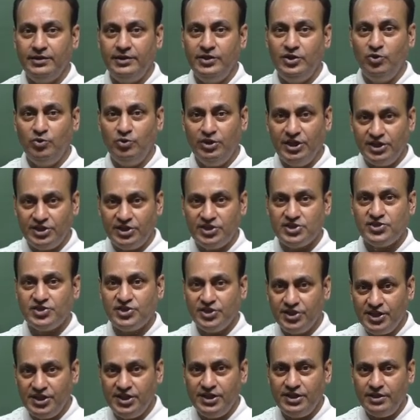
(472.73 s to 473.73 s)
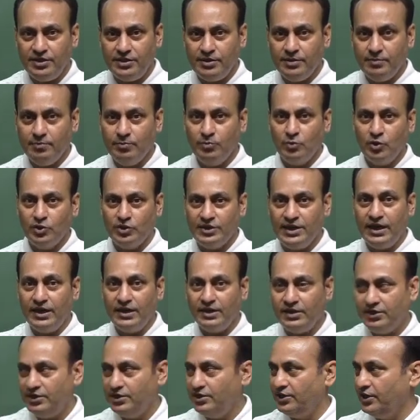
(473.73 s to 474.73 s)
Unit is 3 more
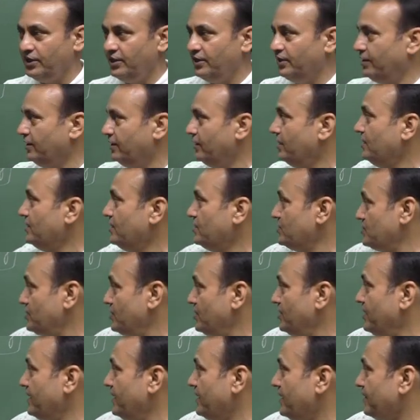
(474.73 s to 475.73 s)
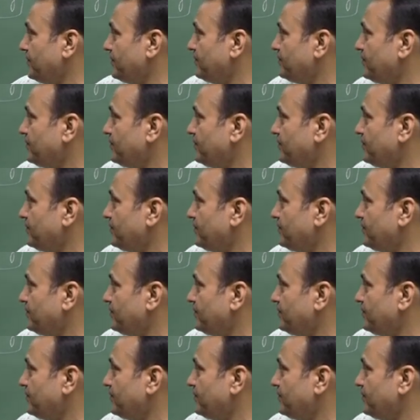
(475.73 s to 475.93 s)
than 10. See here.